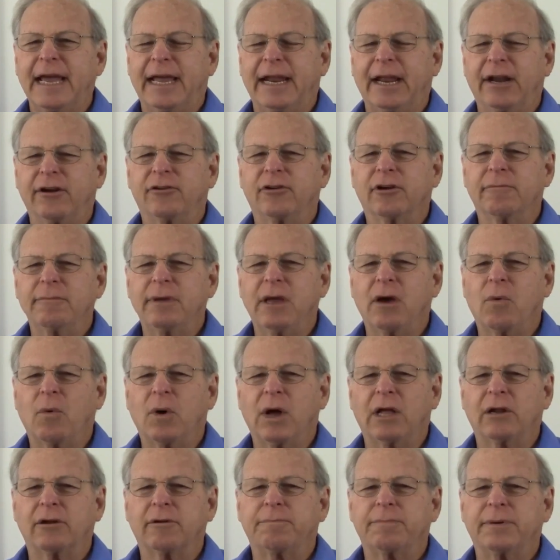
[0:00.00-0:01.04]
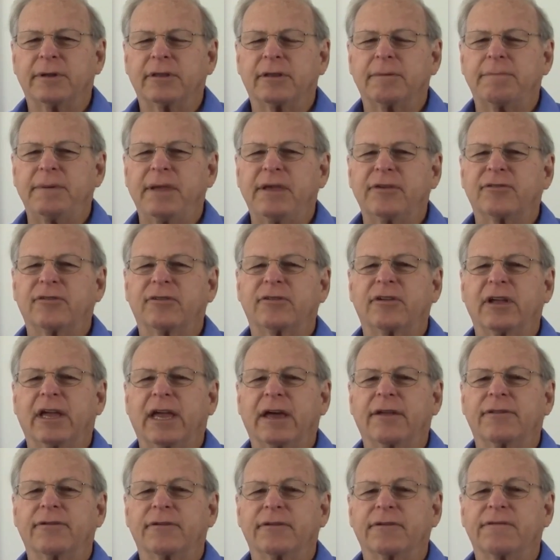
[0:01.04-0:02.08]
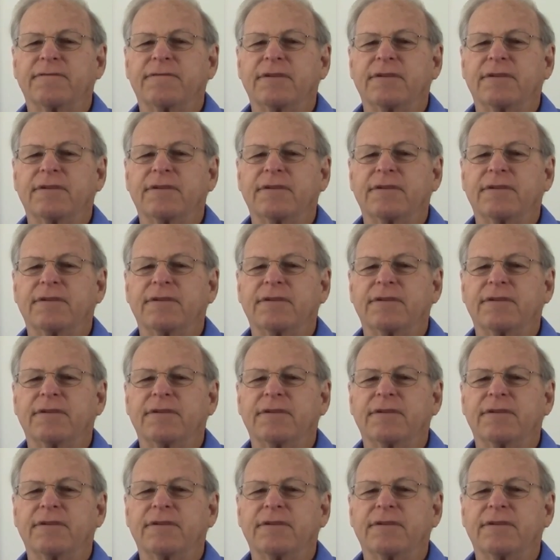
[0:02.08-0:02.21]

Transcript: and it took me a while to put the pieces together to